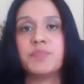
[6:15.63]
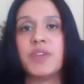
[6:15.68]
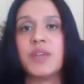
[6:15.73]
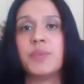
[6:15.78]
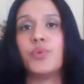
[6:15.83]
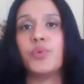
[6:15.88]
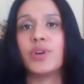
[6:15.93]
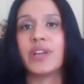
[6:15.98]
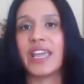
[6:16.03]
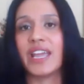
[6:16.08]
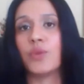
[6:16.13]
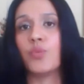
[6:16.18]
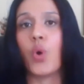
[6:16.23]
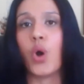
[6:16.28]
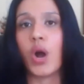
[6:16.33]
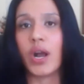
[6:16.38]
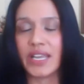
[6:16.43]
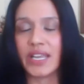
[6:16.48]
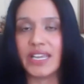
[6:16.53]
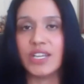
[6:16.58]
people can
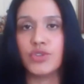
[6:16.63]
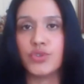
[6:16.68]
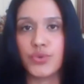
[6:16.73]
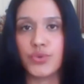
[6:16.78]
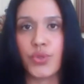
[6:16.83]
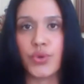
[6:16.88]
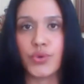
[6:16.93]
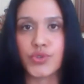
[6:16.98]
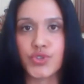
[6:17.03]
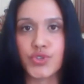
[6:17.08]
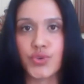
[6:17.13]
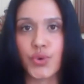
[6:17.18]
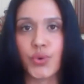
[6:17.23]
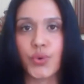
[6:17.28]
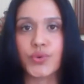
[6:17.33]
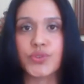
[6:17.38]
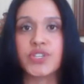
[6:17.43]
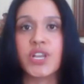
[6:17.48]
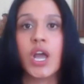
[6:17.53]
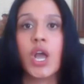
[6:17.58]
walk into those
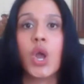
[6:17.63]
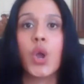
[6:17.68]
stores.